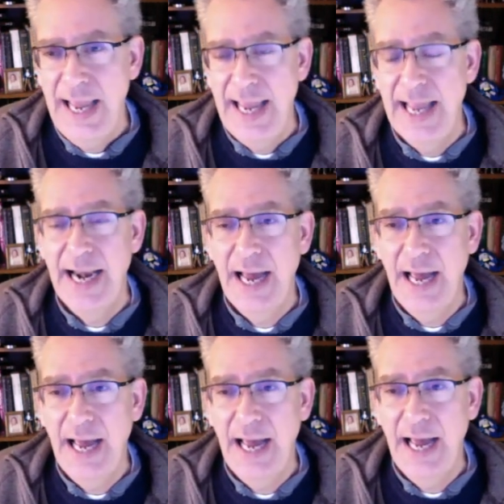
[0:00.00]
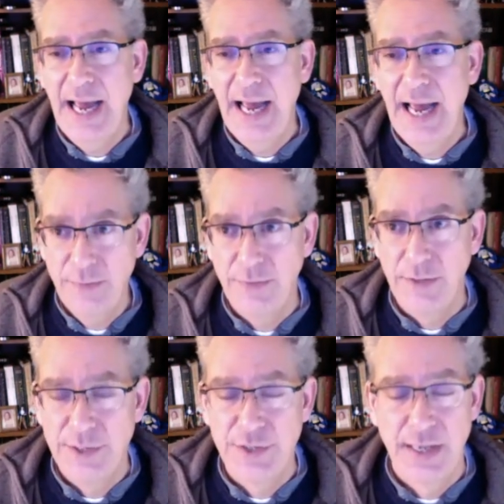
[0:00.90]
And I have had the
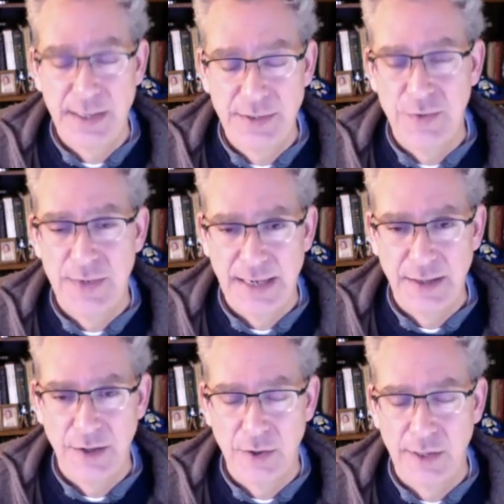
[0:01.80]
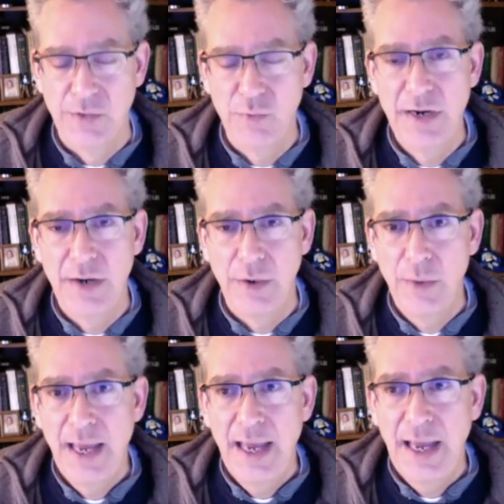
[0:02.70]
privilege, thanks to Annette Kirk, his widow,
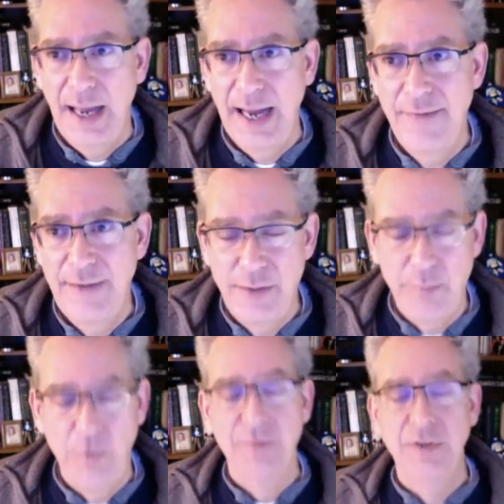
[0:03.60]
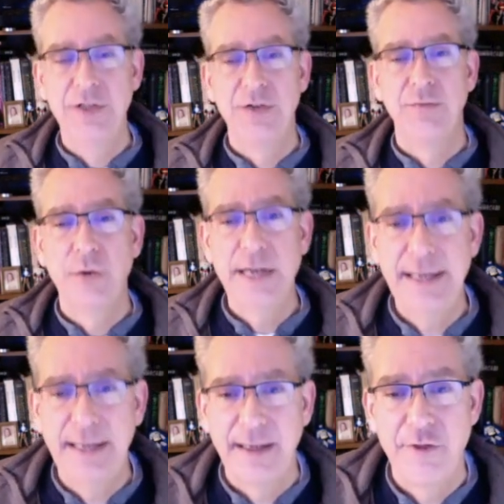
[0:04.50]
I have had the privilege of
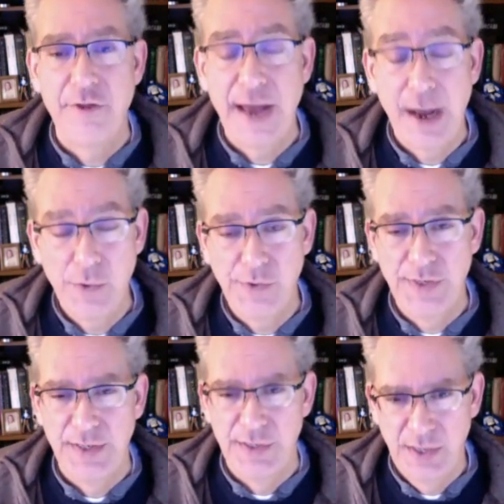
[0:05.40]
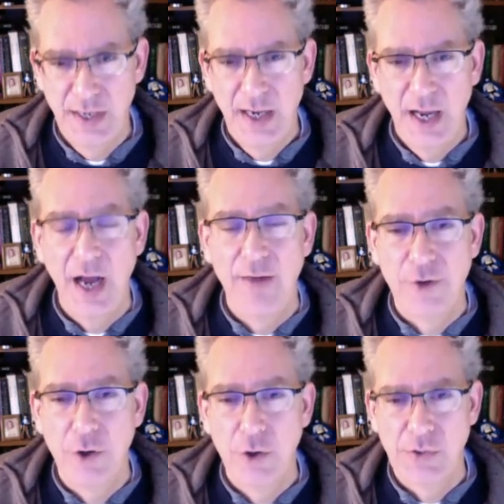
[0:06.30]
reading thousands of
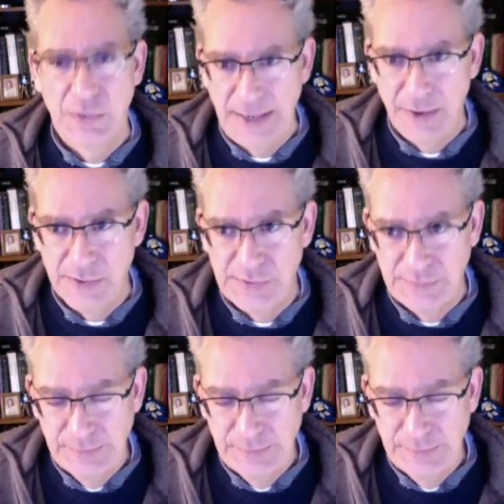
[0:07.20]
Kirk's letters.